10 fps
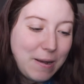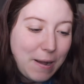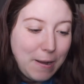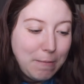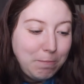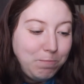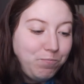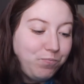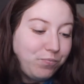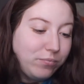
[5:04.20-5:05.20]

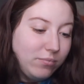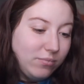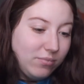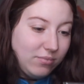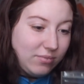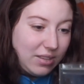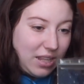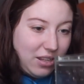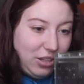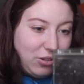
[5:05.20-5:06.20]

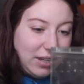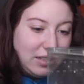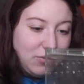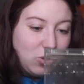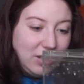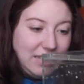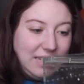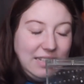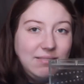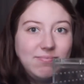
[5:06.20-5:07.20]
you guys have already
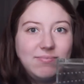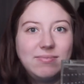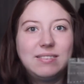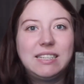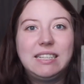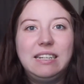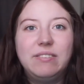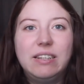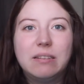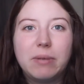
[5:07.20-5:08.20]
seen
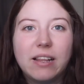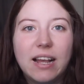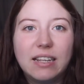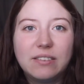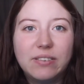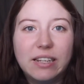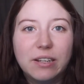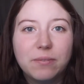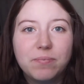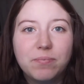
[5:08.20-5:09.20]
Stevie in my last
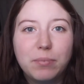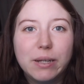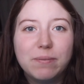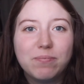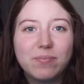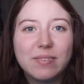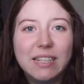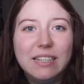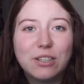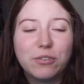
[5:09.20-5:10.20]
video, but
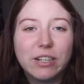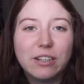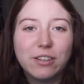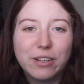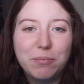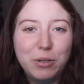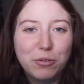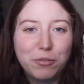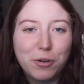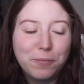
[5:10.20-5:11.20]
he's over here looking
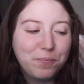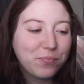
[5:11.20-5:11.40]
beautiful.